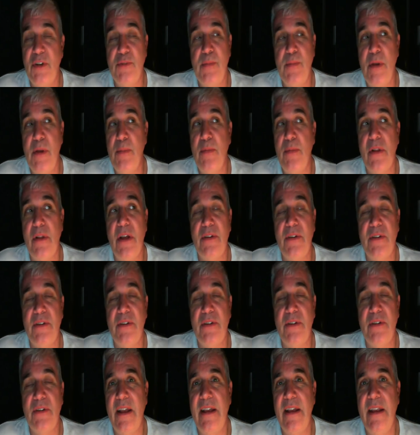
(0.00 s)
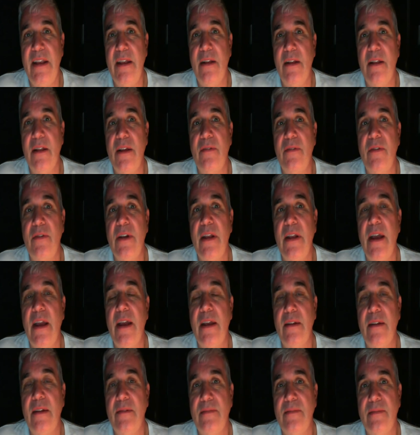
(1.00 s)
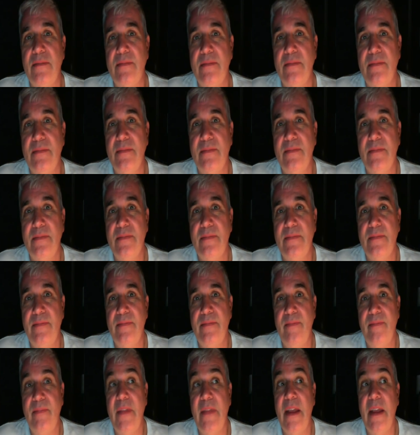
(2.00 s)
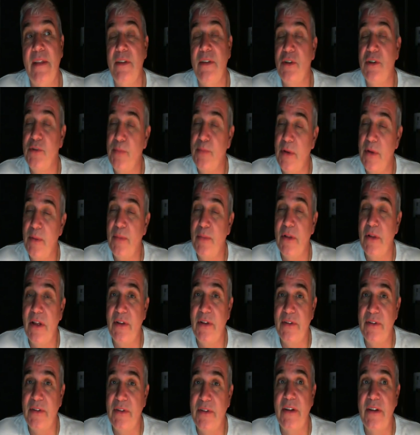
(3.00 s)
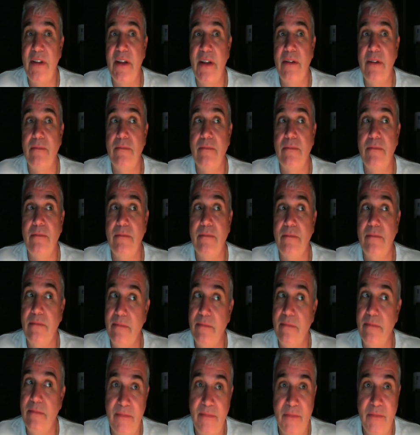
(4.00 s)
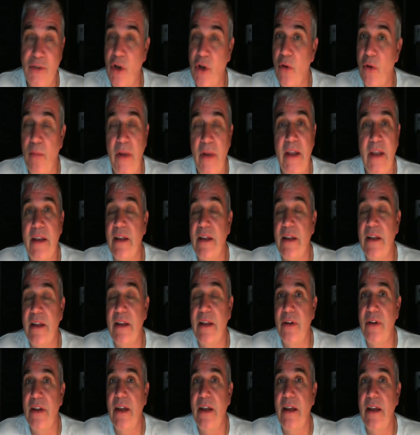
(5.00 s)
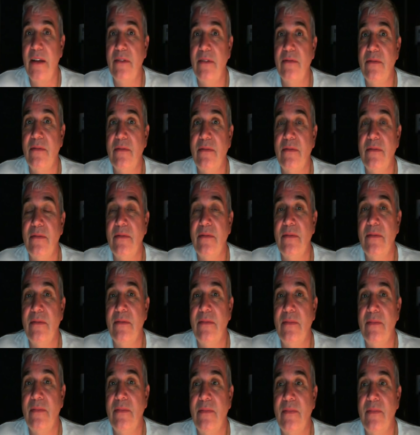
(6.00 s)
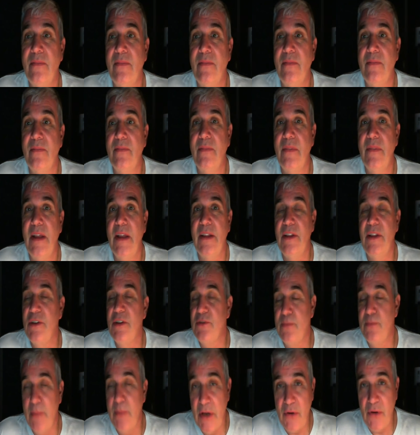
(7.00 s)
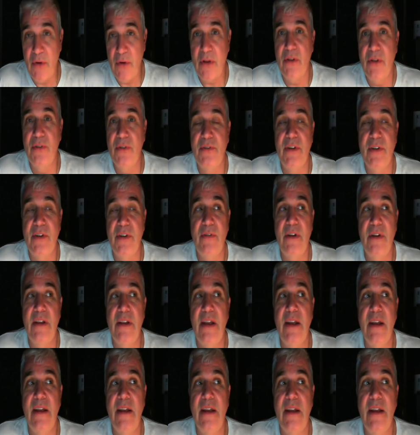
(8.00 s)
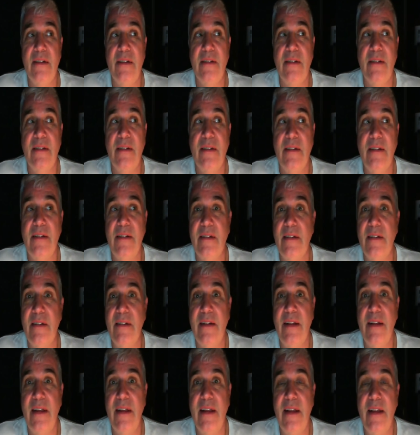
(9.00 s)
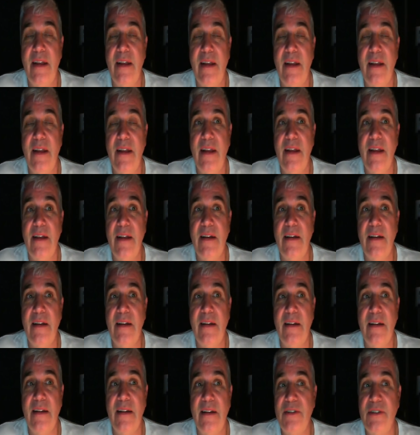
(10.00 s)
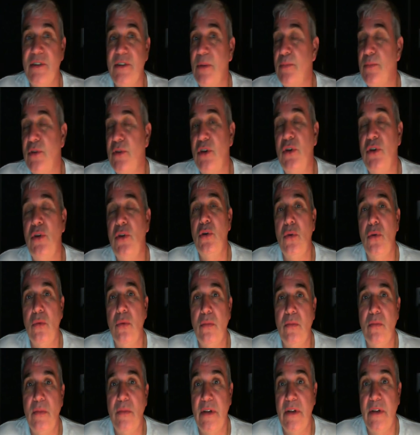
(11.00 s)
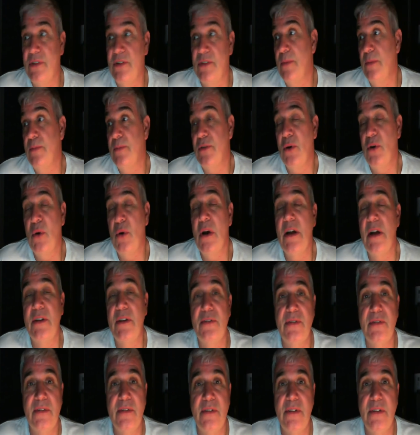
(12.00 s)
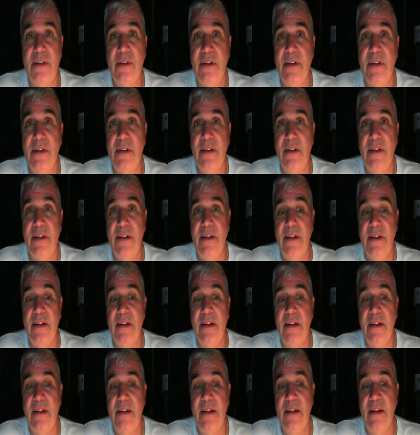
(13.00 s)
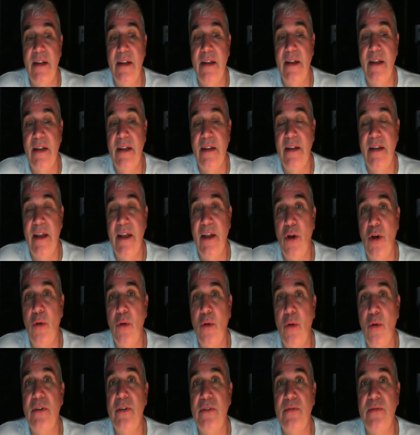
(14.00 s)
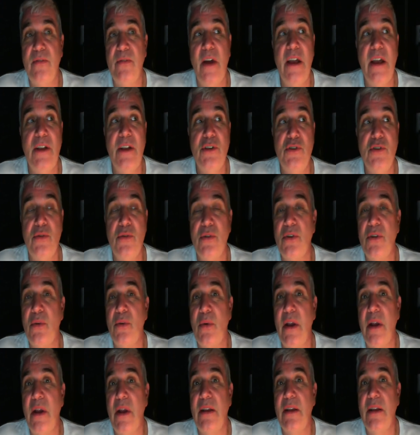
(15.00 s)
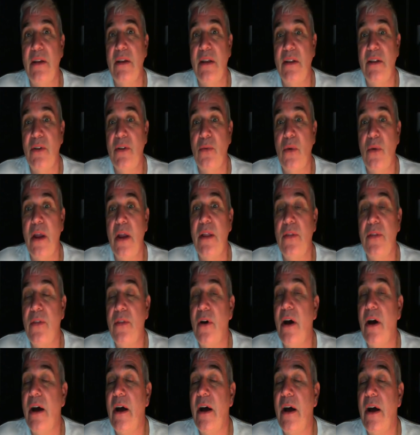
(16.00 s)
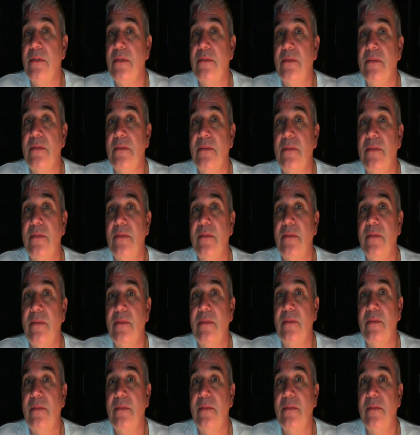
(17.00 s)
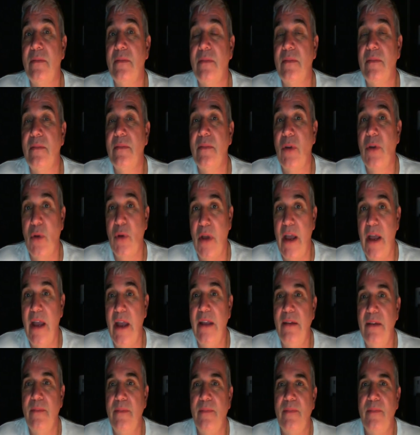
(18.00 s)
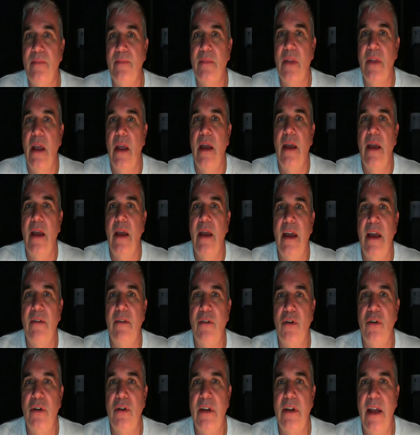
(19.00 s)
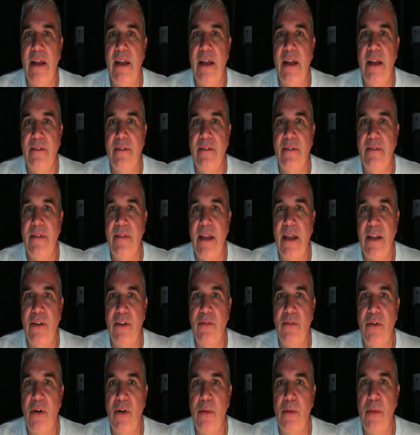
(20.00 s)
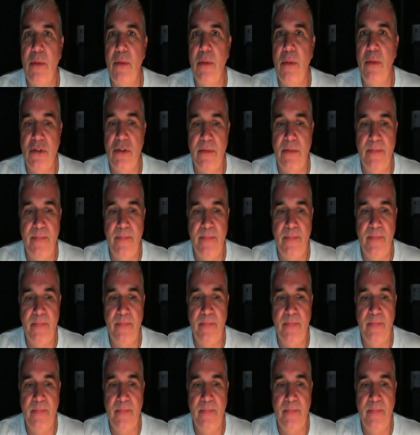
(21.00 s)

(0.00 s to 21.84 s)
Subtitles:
There's people out there that heal every day, and there's people out there that don't make it every day, and there's miracles every day, and it's to you, and it's up to us. And I hope this finds you in the right thought. Okay? Have a good night. Thank you very much.